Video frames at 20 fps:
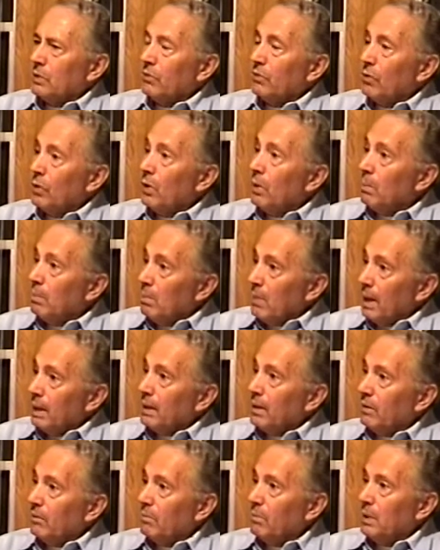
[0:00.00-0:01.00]
for a
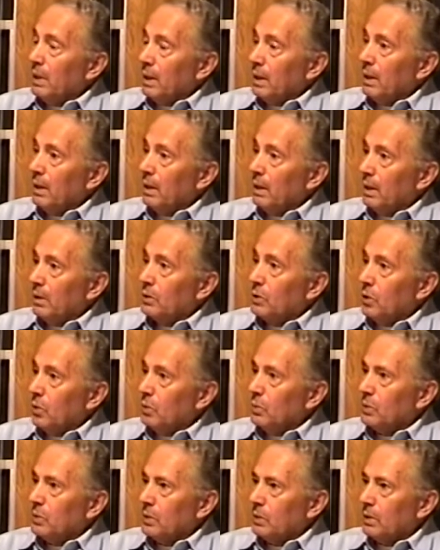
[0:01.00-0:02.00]
month of being a
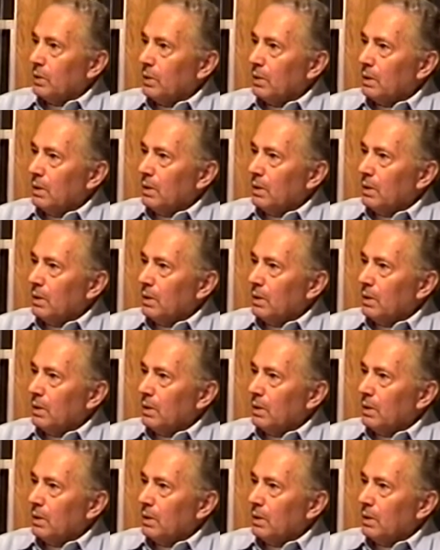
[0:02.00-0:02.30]
soldier.